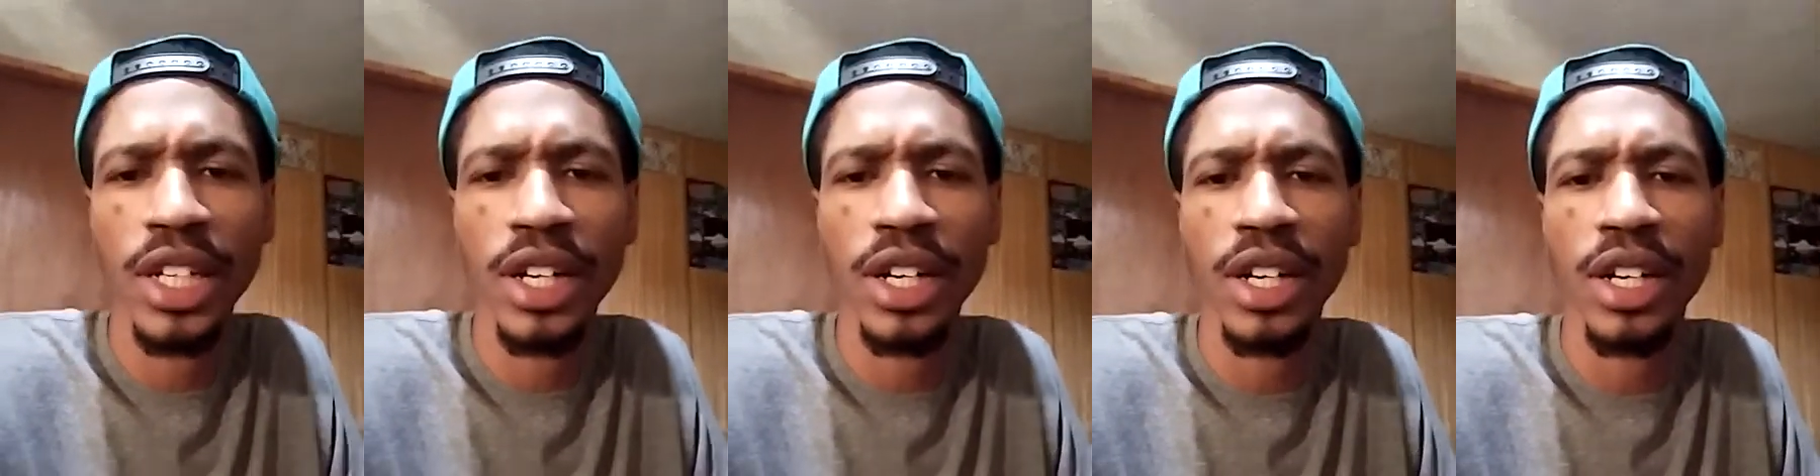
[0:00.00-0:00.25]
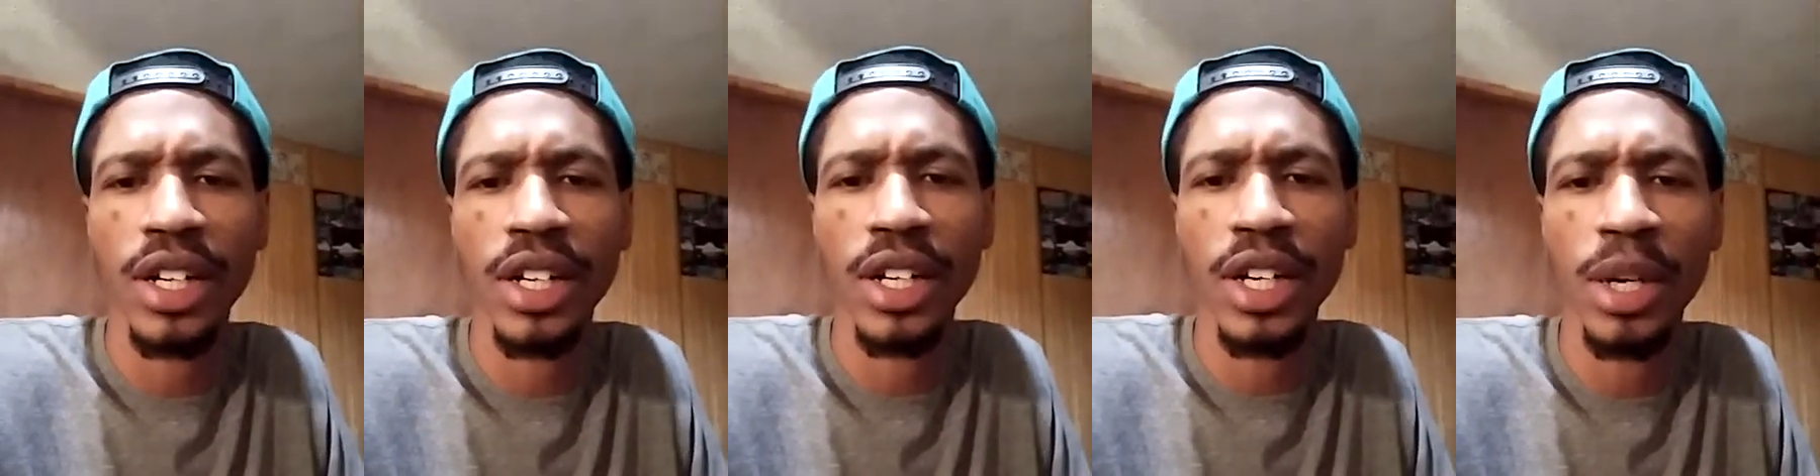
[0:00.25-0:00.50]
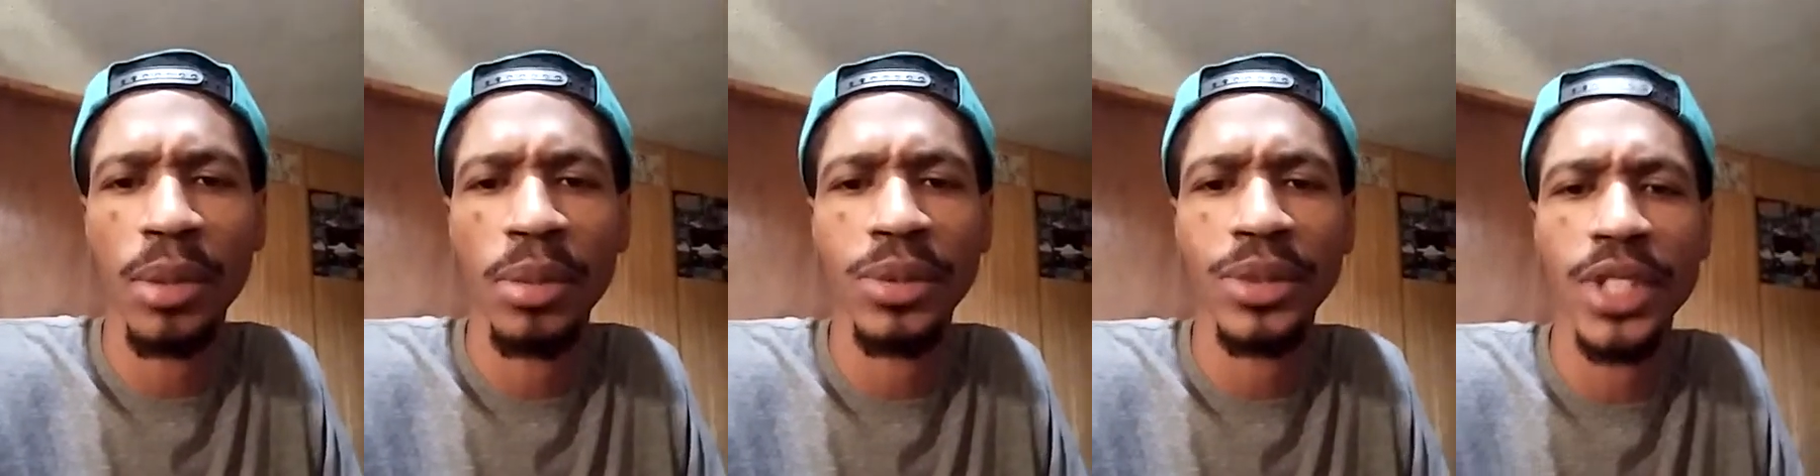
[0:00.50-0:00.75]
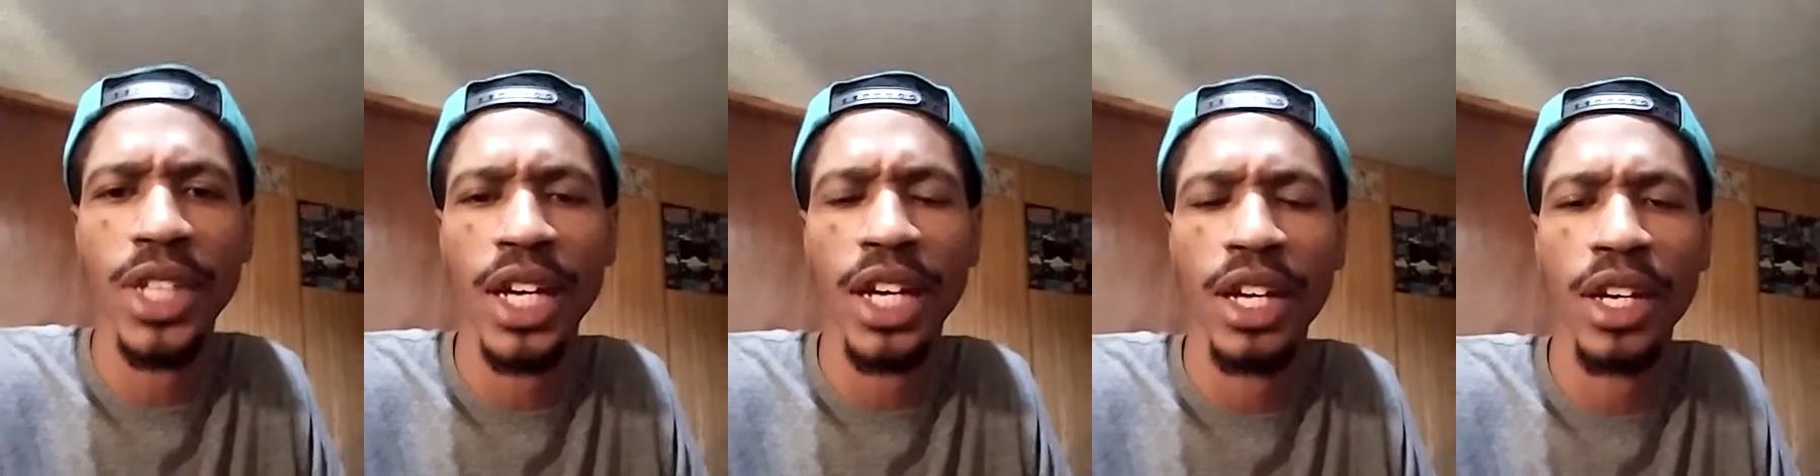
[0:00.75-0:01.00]
there a couple
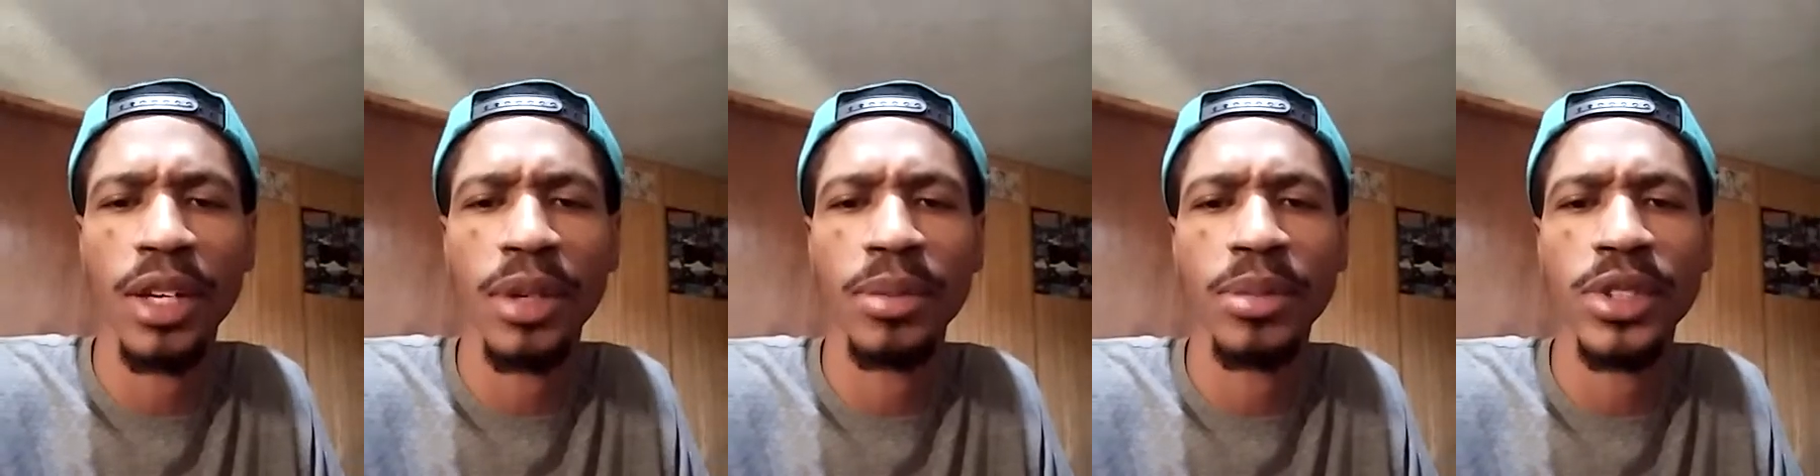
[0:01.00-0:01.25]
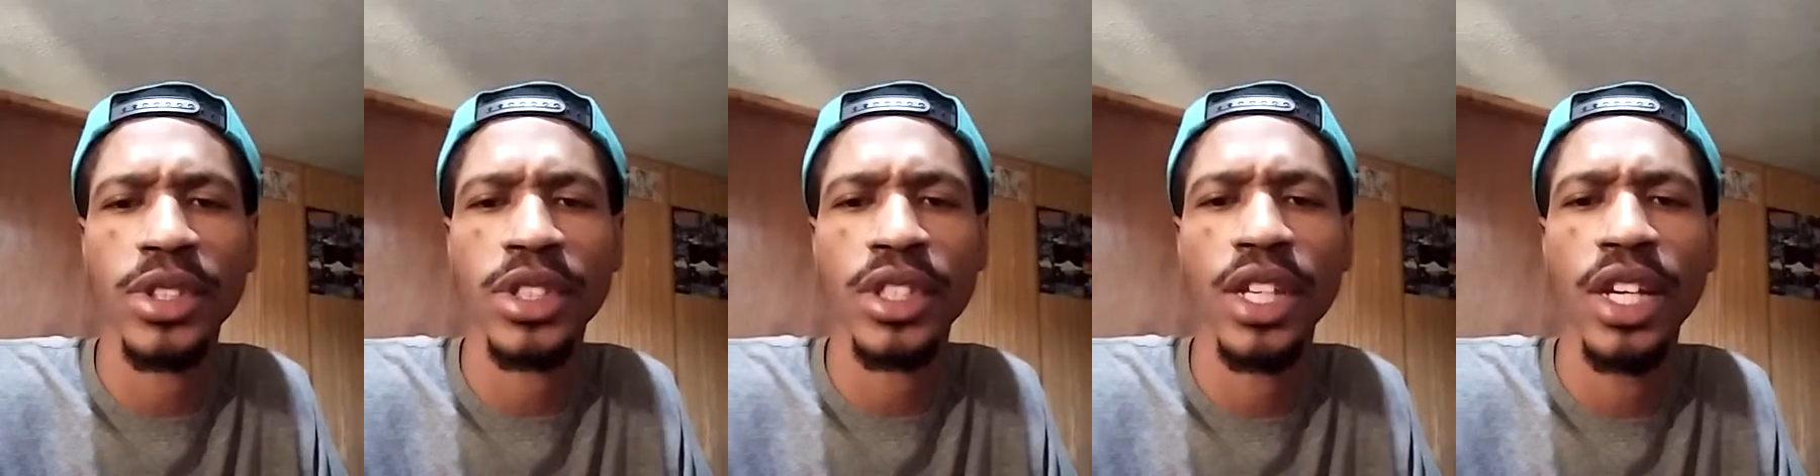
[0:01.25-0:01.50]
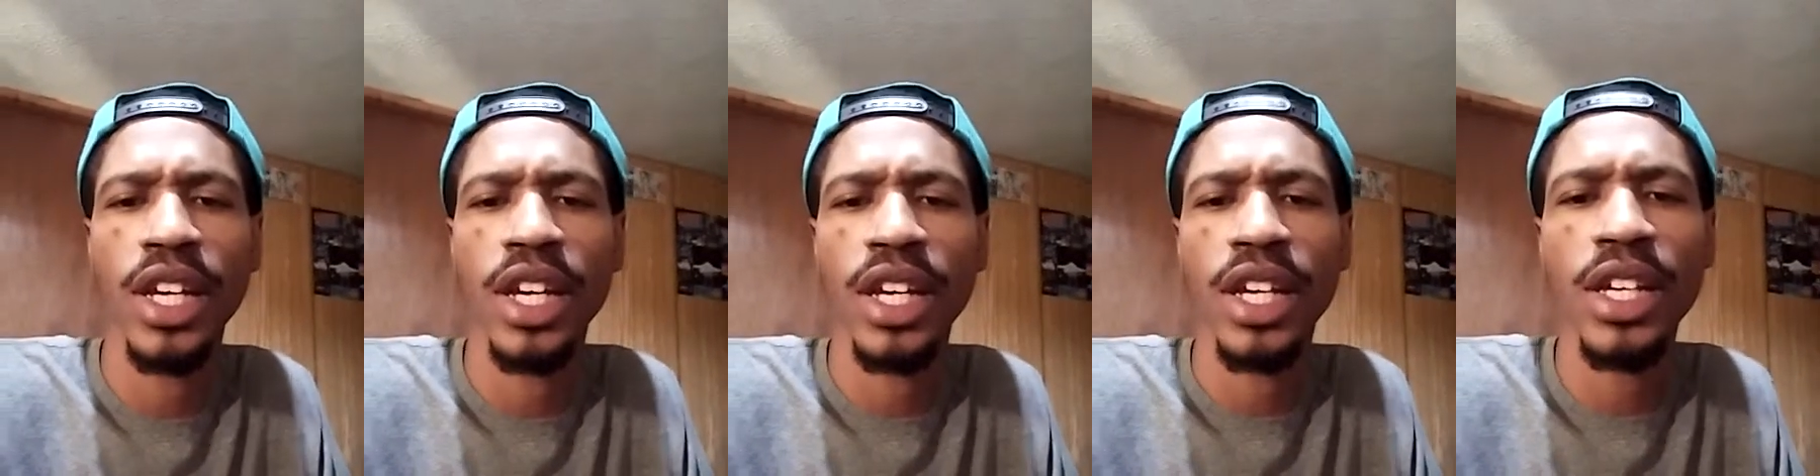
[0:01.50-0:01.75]
times.